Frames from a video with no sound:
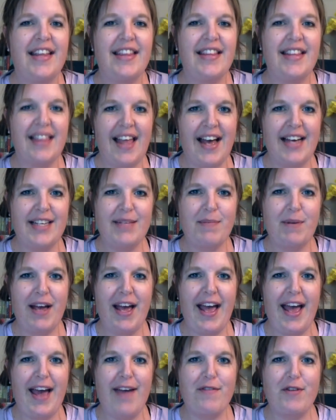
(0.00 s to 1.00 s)
The last book I
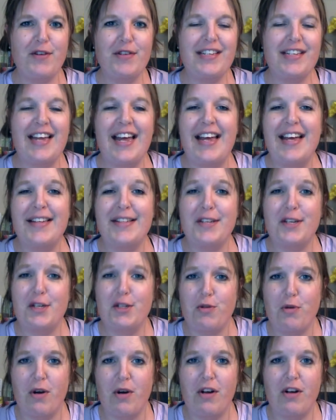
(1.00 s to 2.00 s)
have for you today is a
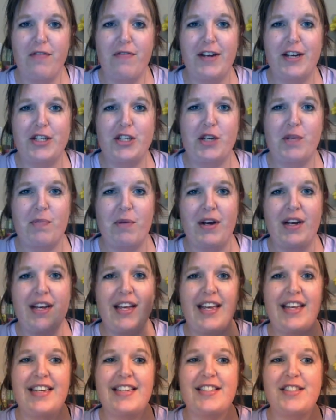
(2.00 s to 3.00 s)
historical fiction book.
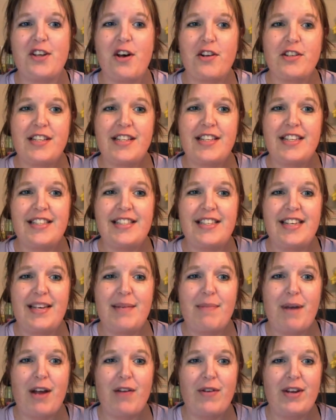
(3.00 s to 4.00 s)
It is Salt to the Sea
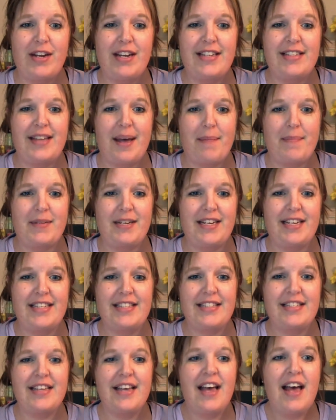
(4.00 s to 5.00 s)
by Ruta Sepetys.
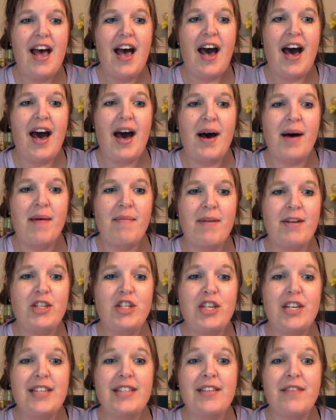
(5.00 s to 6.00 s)
Um, and
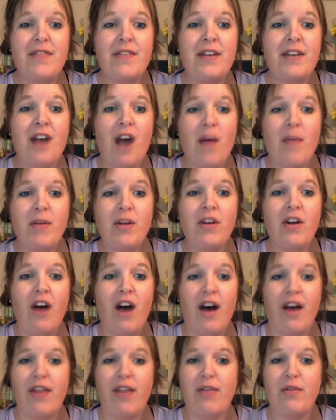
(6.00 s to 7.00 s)
she is a phenomenal
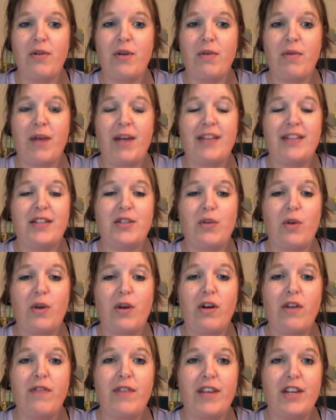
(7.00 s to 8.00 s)
author who writes
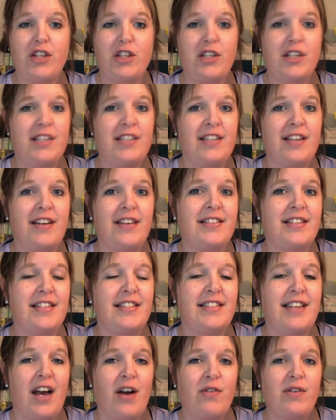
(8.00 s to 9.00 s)
historical fiction and tells
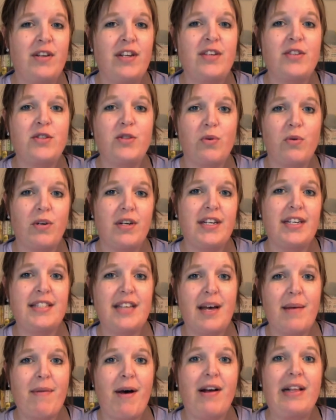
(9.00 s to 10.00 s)
astounding stories
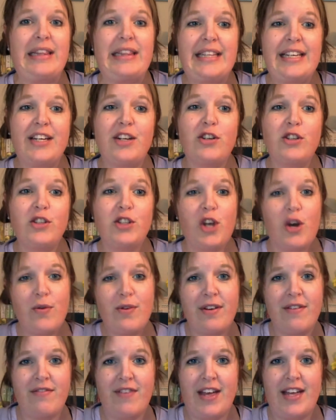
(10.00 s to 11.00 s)
about little known
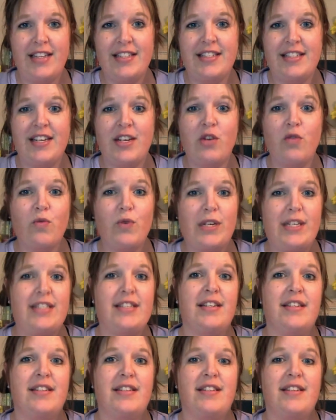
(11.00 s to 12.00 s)
events in
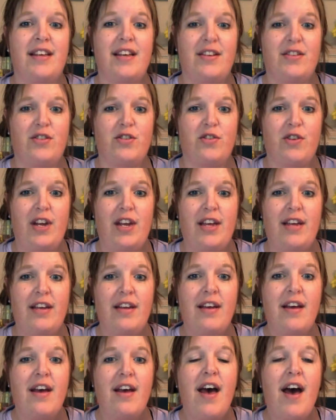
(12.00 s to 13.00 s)
recent history.
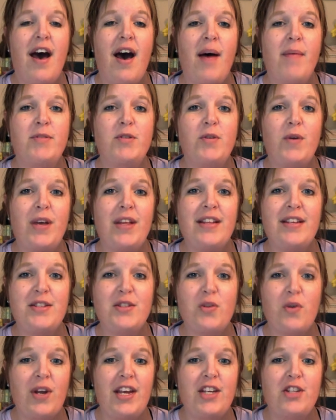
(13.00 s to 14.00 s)
Um, so, in this
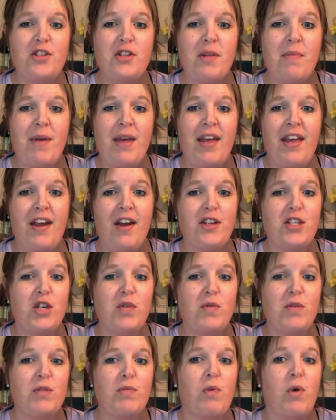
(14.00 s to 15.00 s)
story, each of the main character
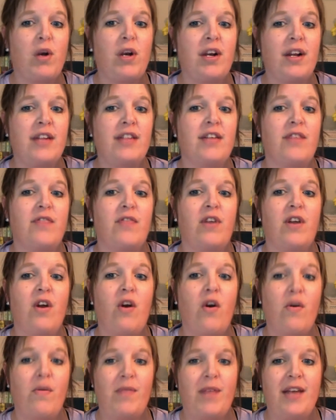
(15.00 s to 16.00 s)
was born in a different
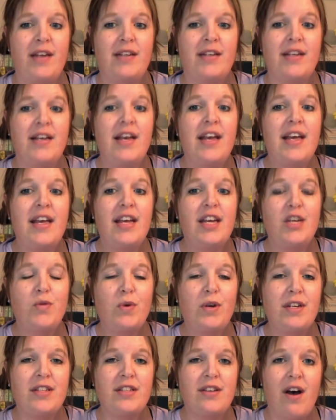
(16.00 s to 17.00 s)
homeland. Each
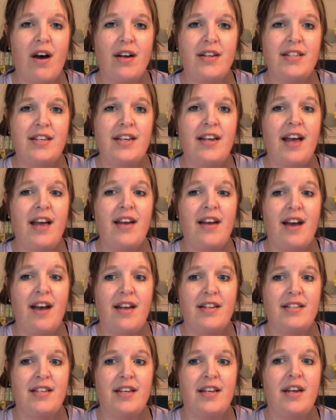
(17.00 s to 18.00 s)
one is haunted and
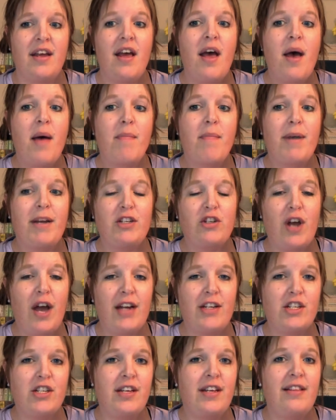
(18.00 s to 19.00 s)
hunted by
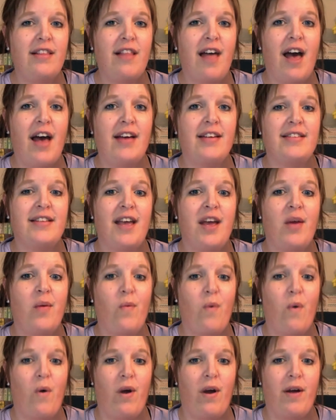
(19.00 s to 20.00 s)
tragedy, lies, and
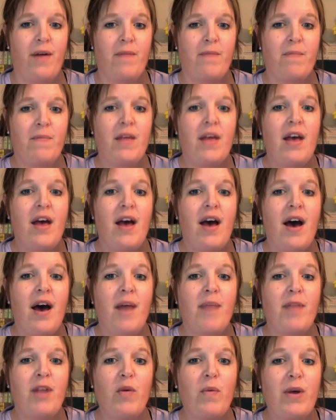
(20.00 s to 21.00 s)
war.
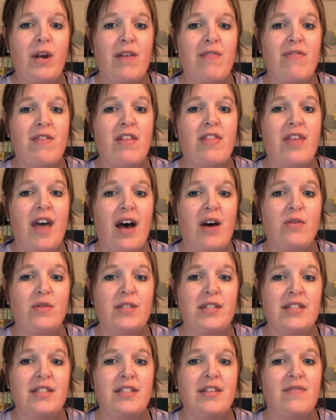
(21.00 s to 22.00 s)
Um, they're one of the
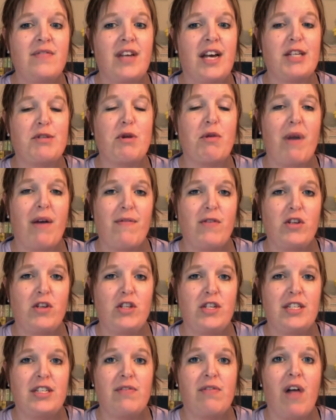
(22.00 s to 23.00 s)
thousands of desperate
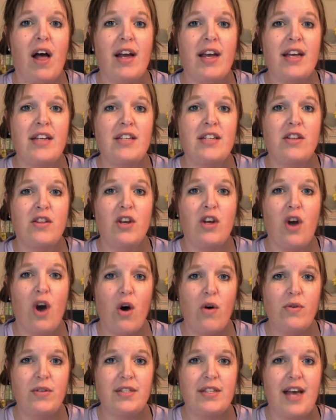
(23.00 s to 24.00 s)
refugees flocking to the
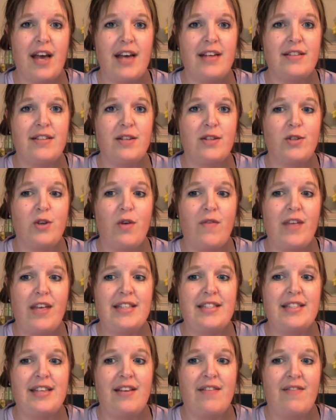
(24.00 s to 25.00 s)
coast as the
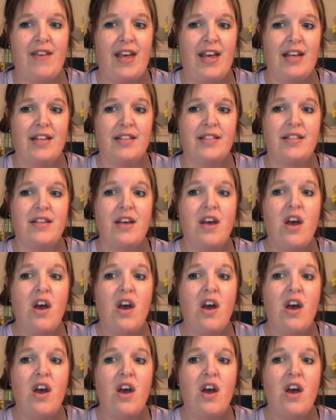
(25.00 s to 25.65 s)
Soviets advance.